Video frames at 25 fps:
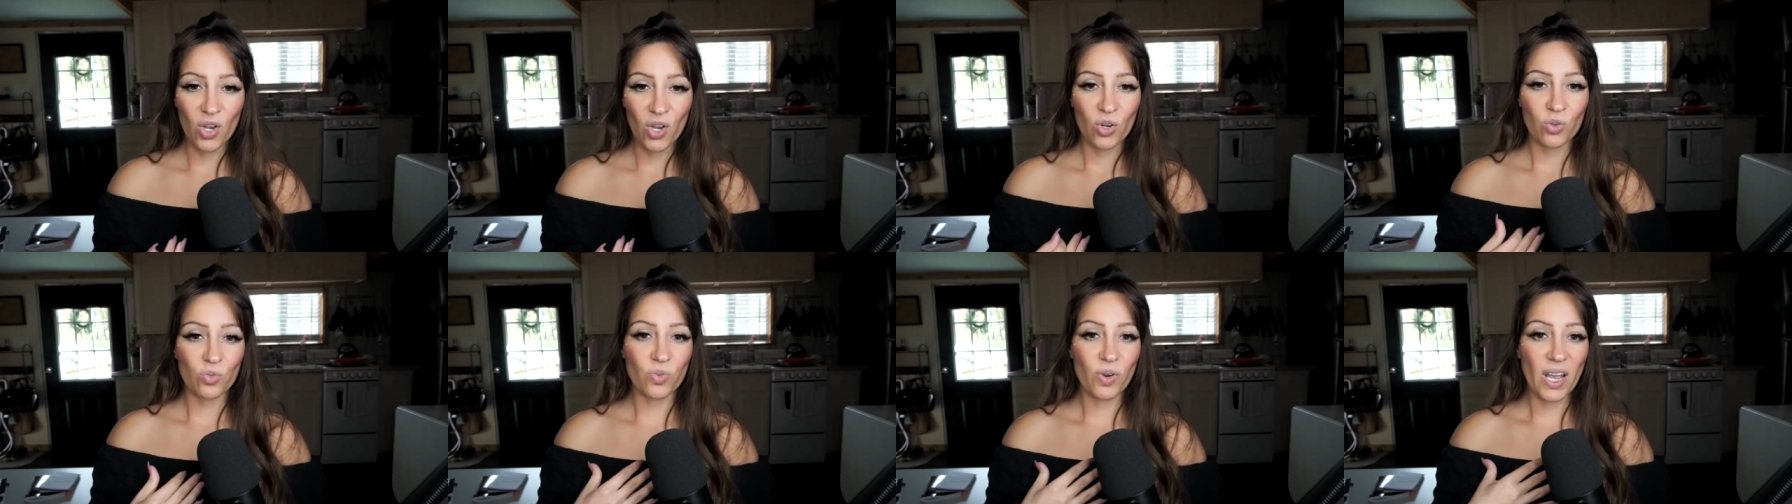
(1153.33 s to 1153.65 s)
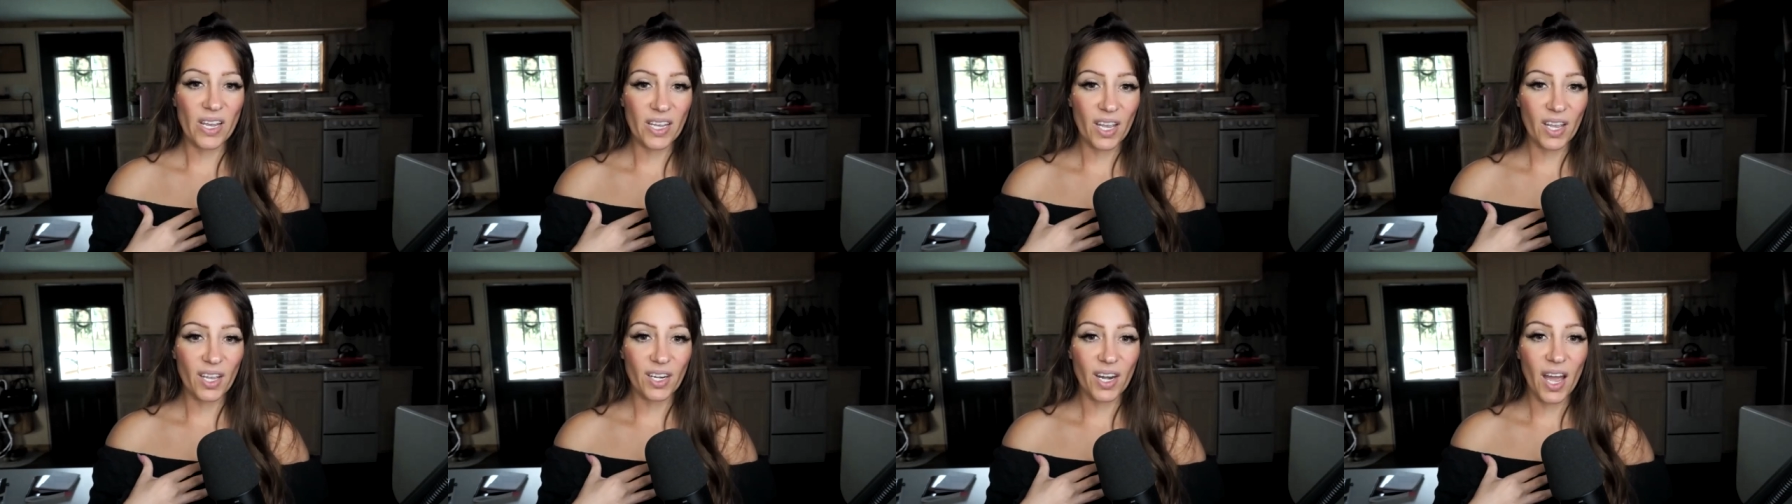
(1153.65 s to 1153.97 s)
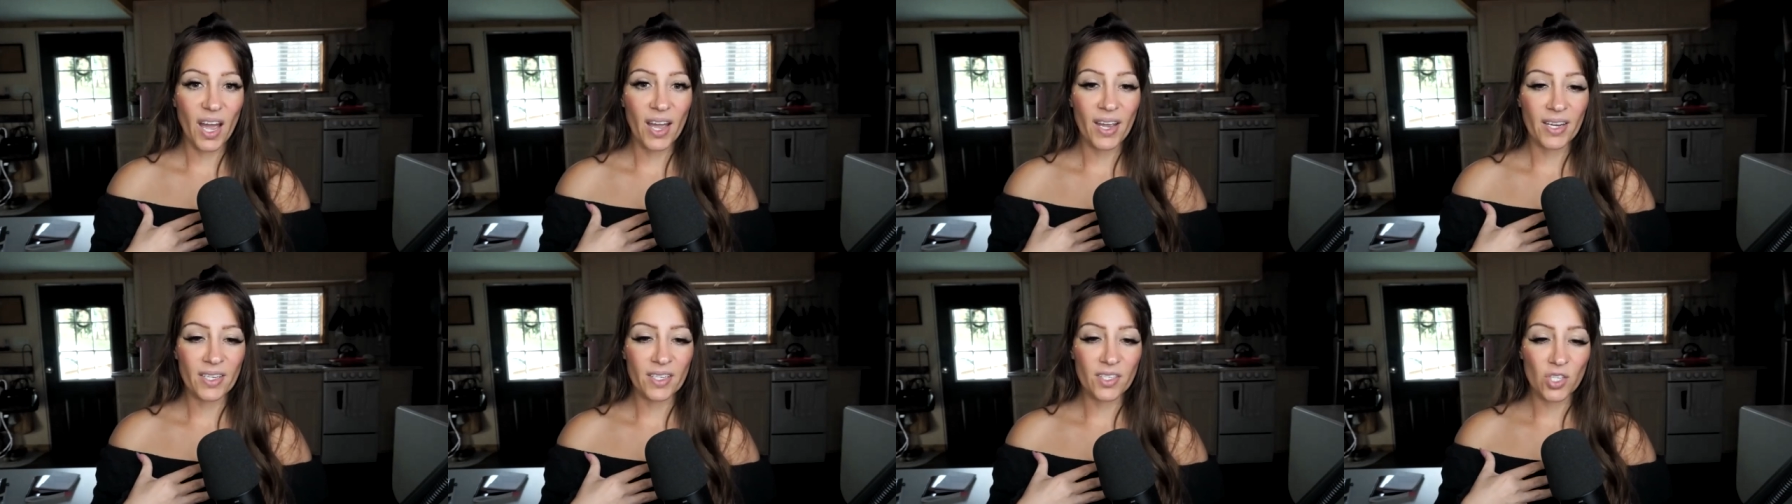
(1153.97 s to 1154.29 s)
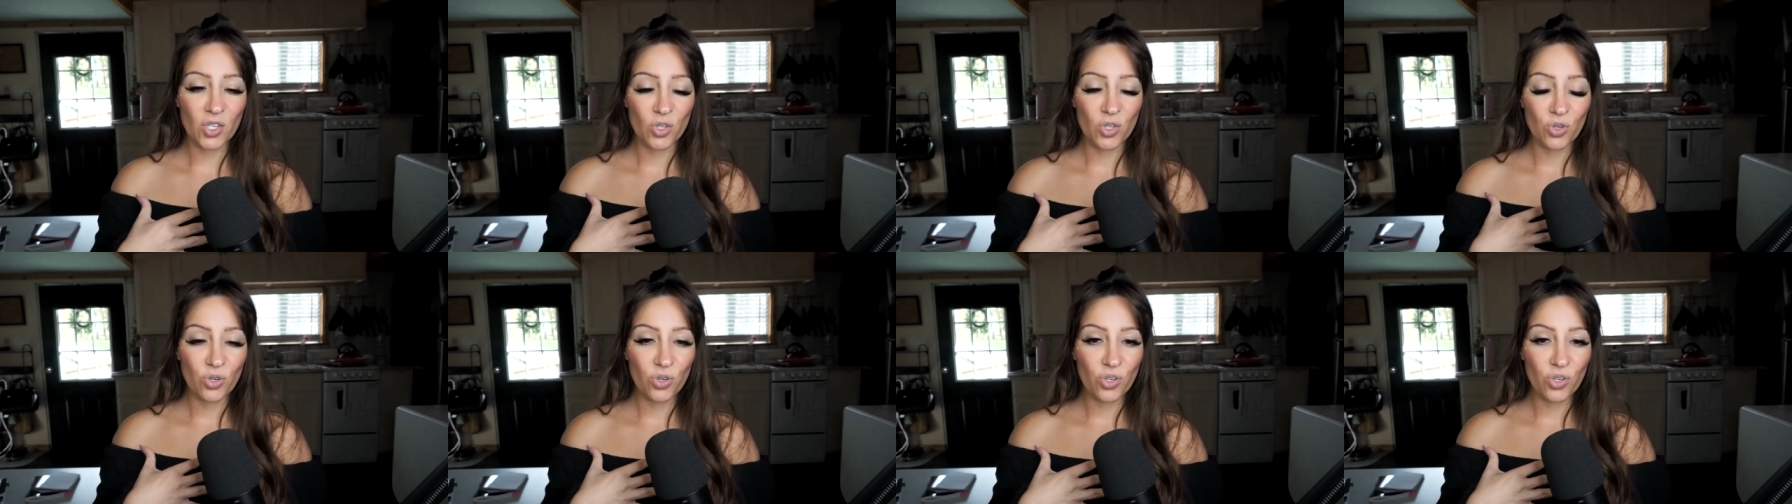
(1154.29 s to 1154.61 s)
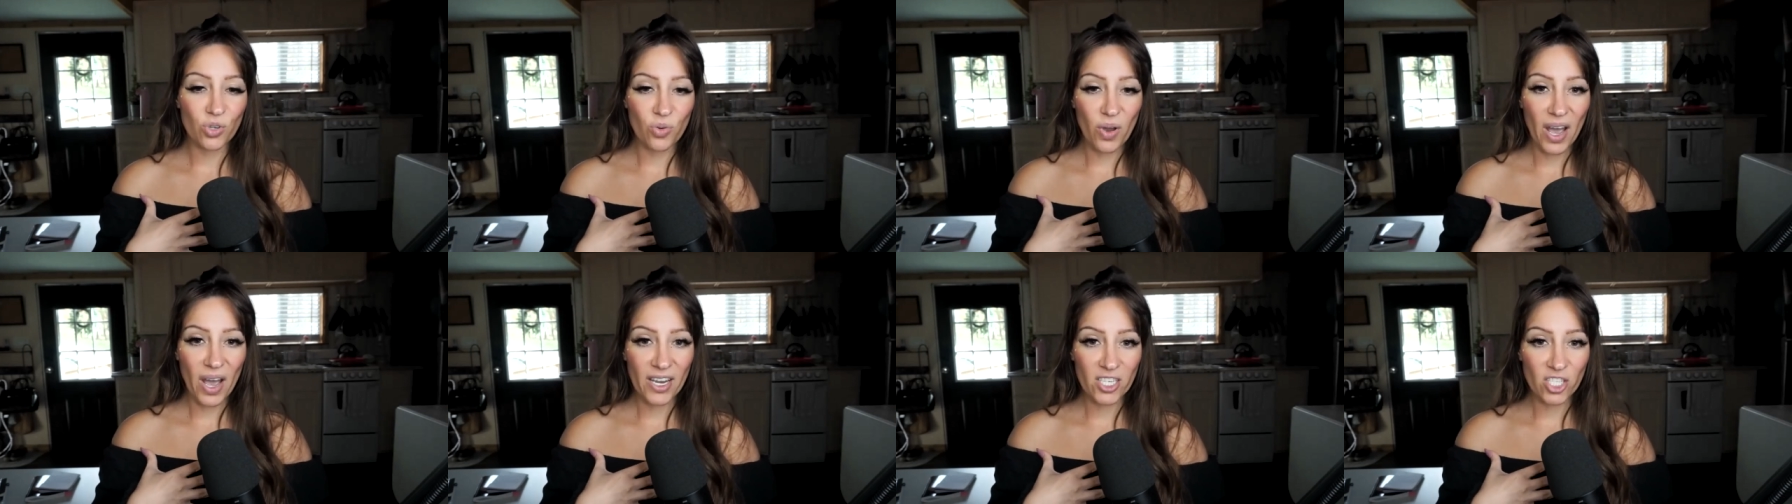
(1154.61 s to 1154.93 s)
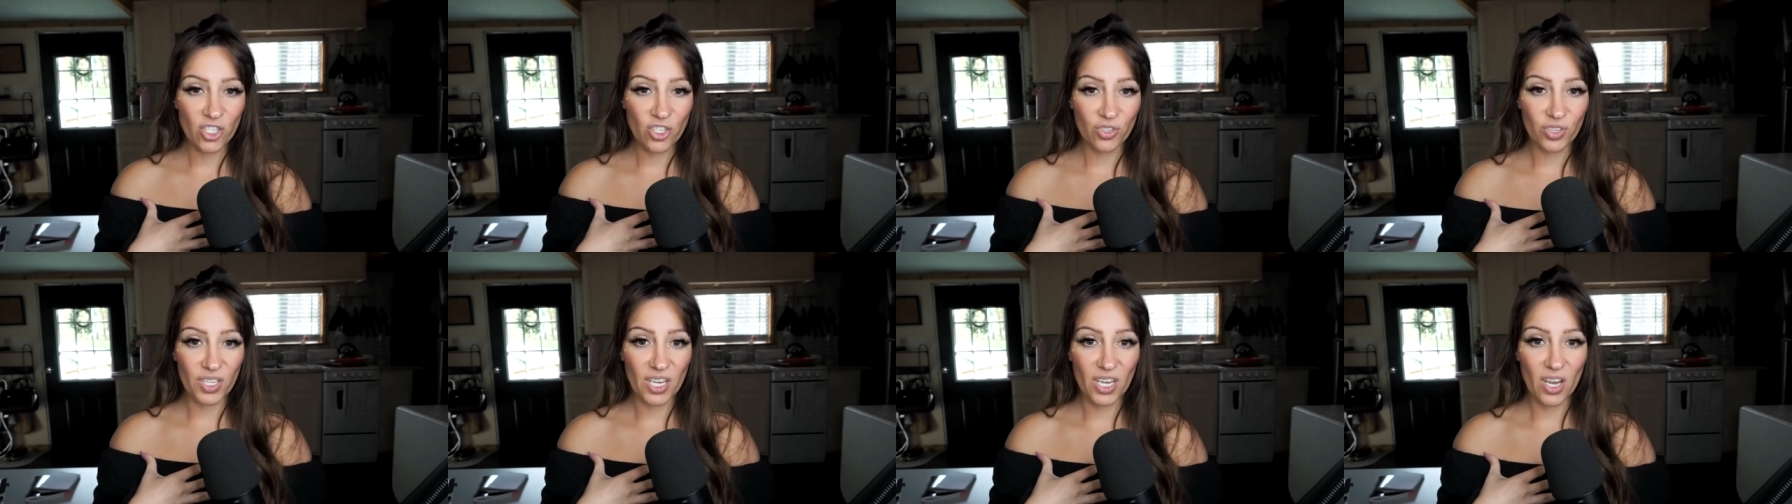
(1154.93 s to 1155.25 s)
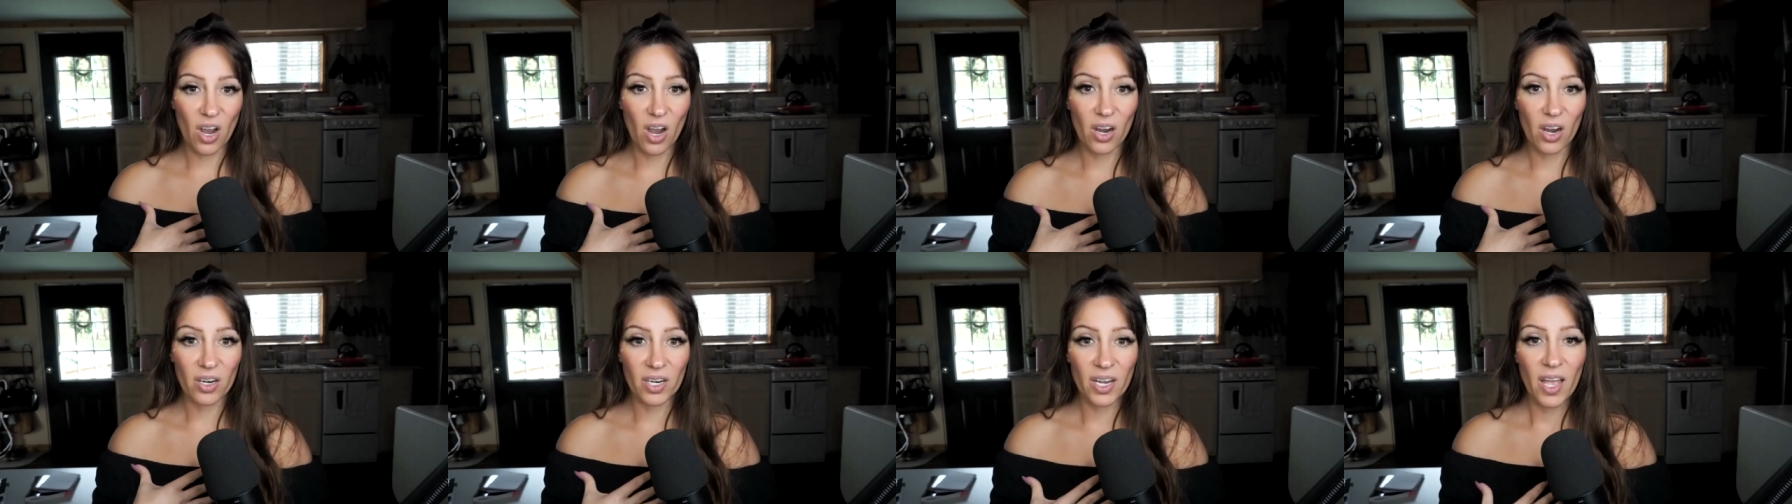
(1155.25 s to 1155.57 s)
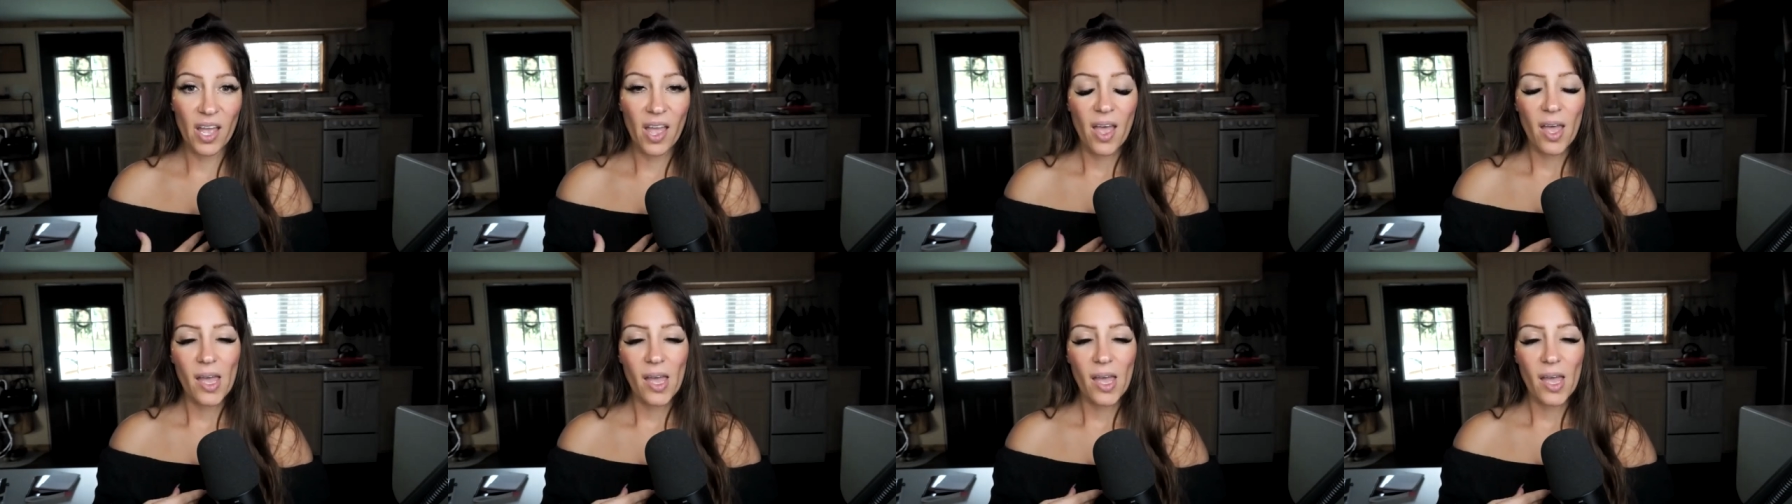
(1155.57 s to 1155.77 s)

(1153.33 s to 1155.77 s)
recognize who you actually are